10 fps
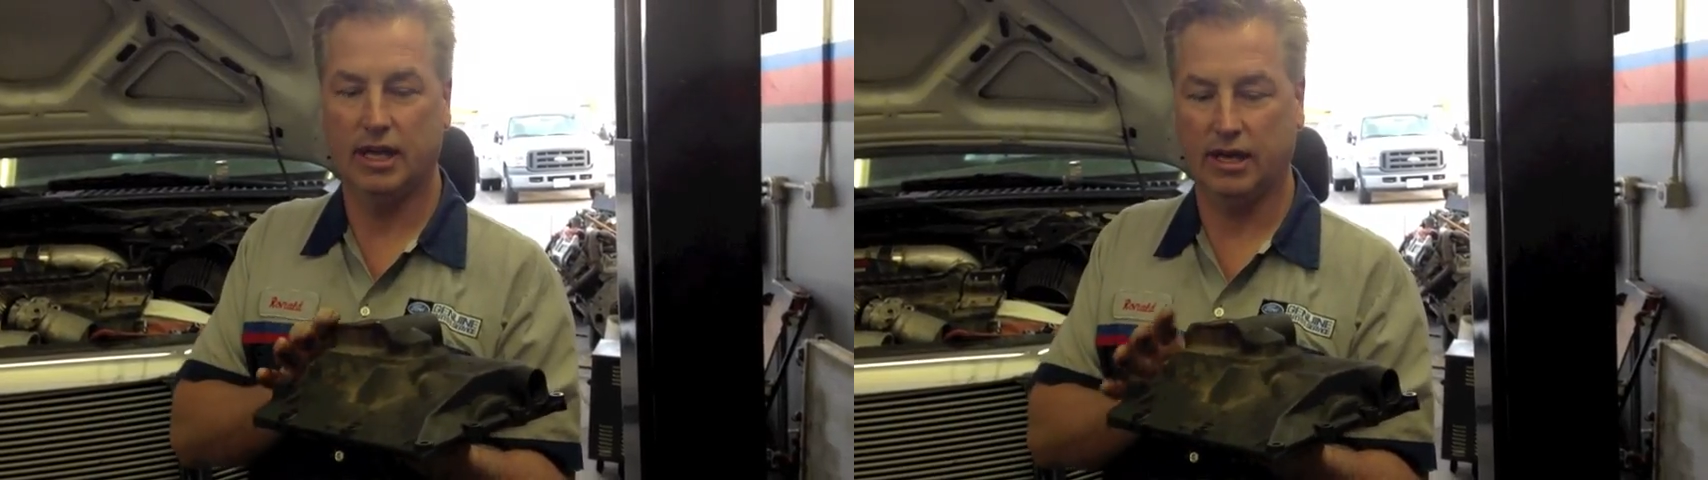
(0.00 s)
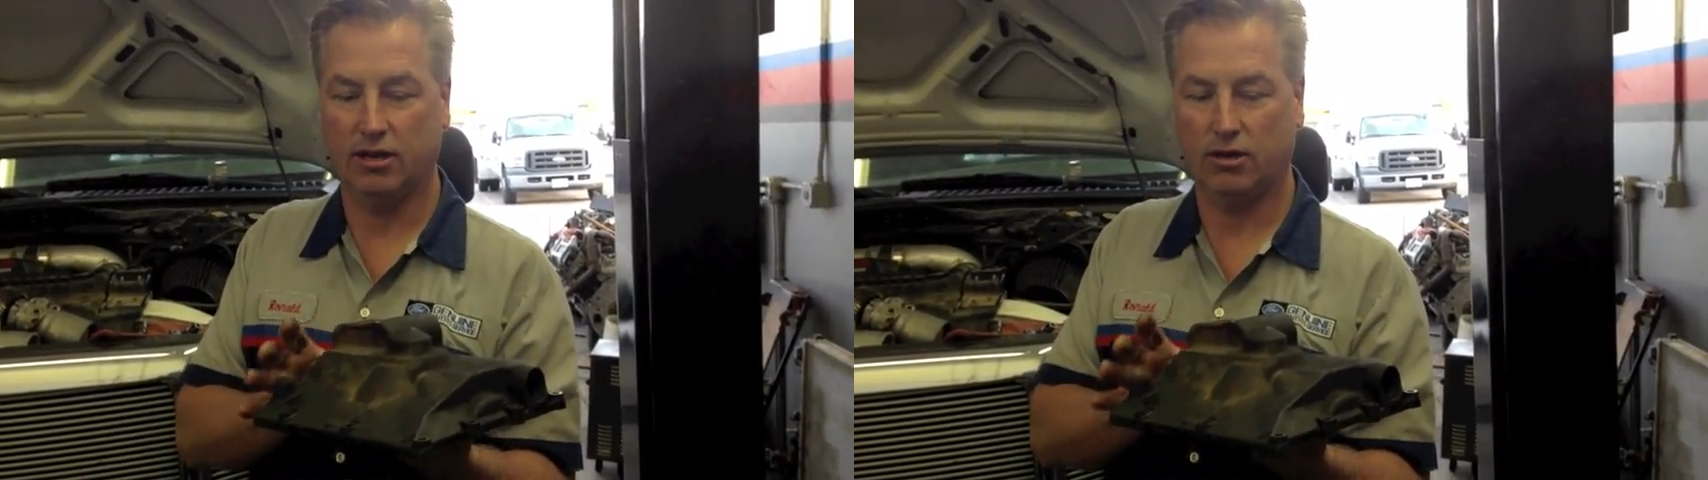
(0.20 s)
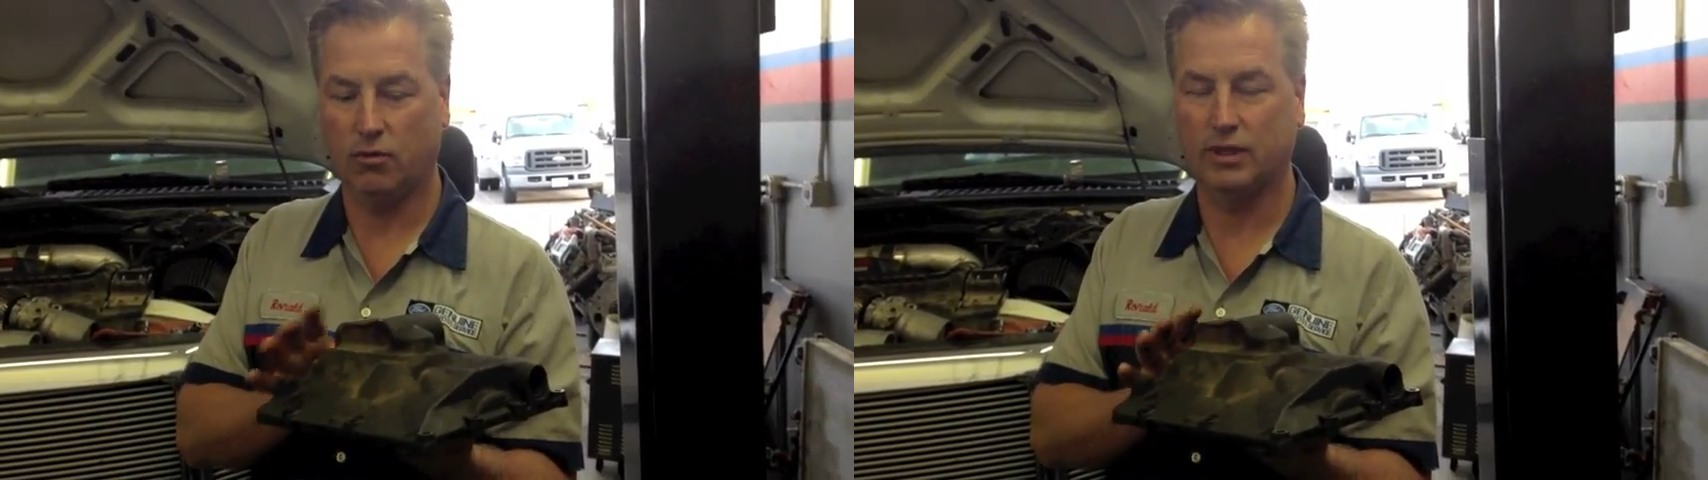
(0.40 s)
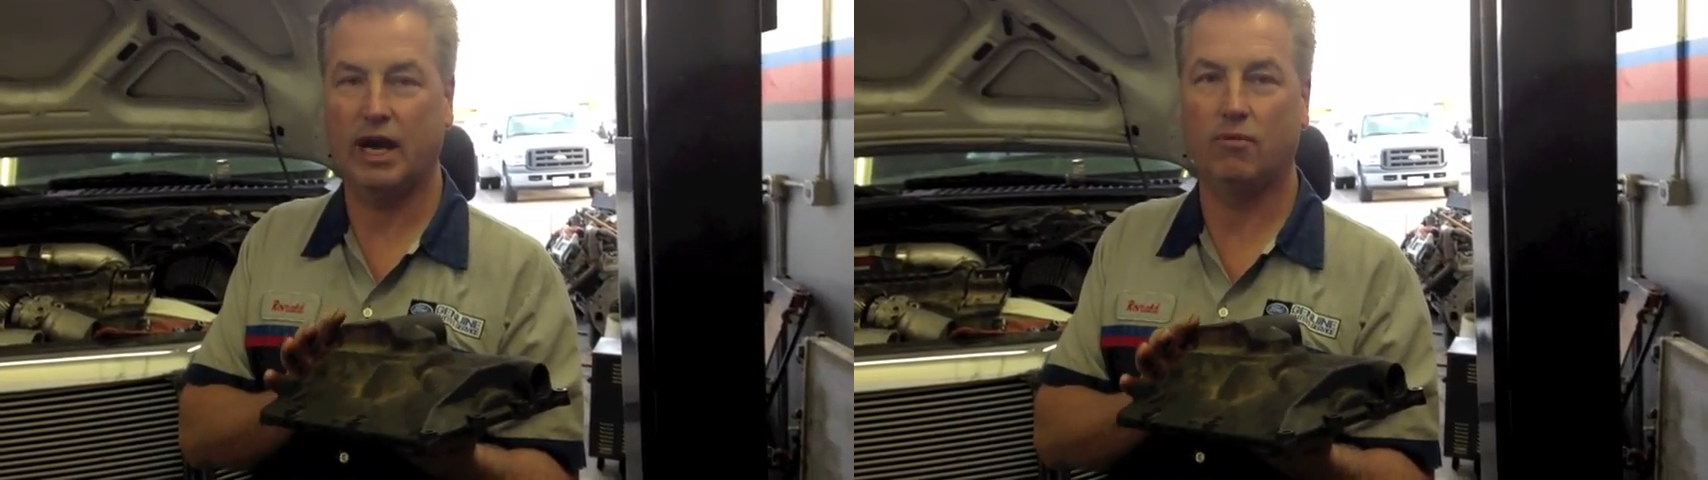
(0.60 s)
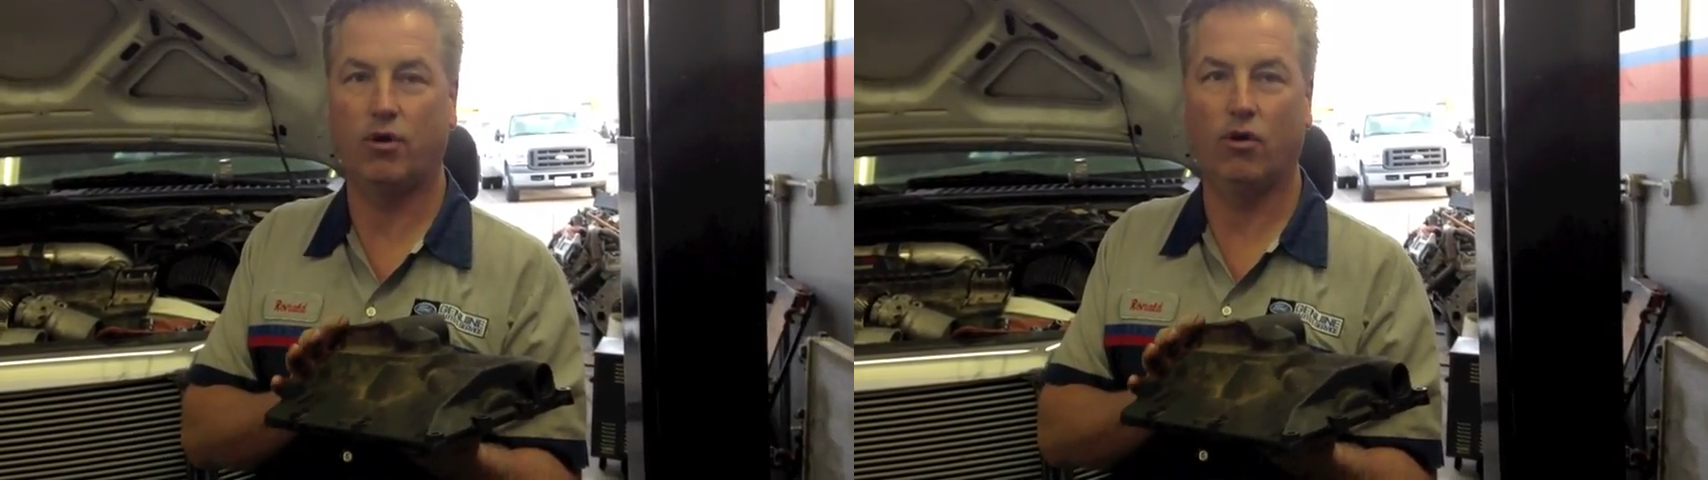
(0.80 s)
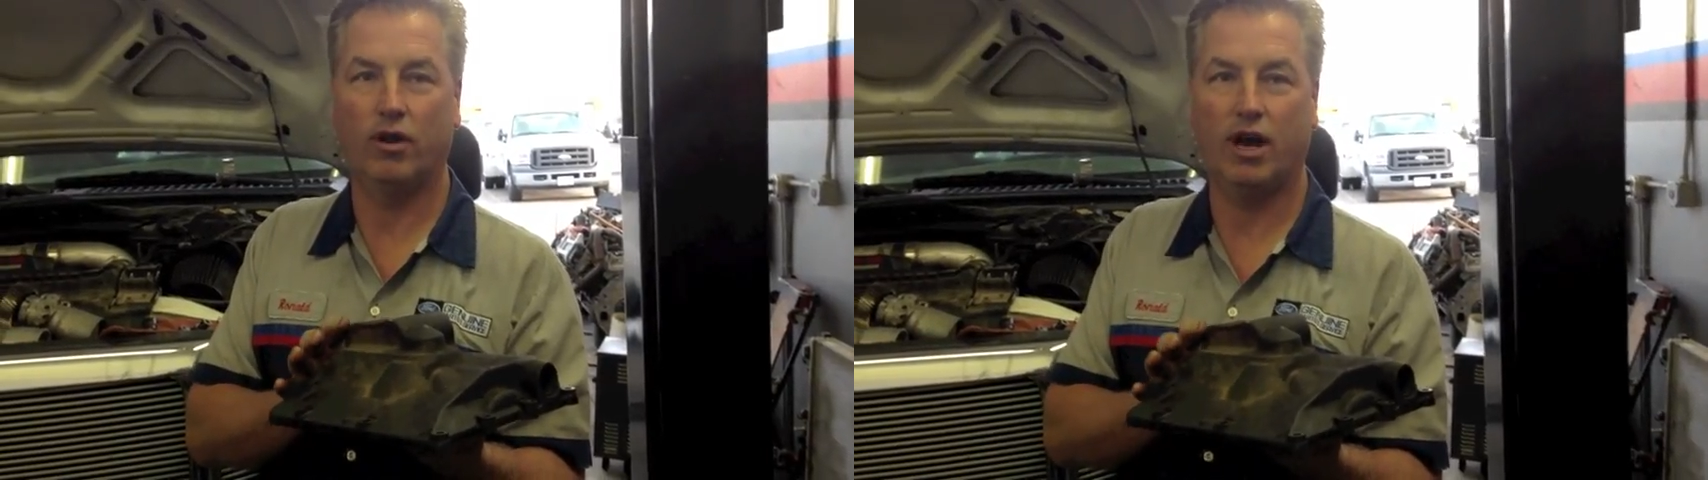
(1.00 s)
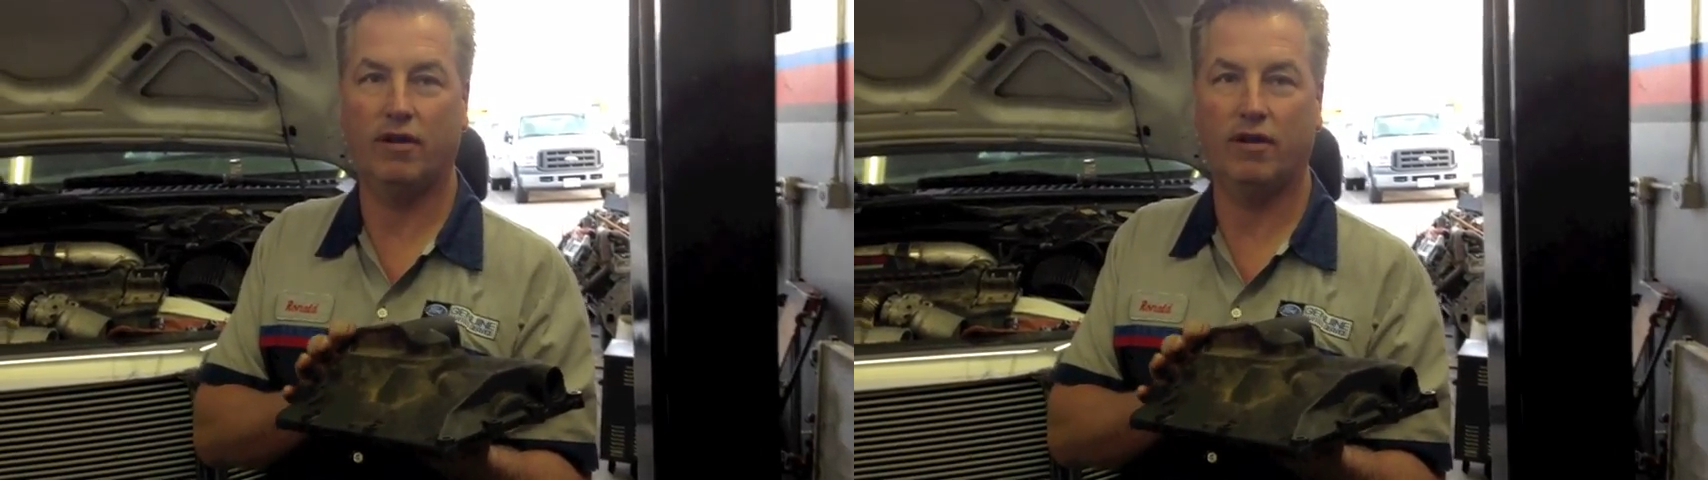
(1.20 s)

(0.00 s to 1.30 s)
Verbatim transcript: here without pulling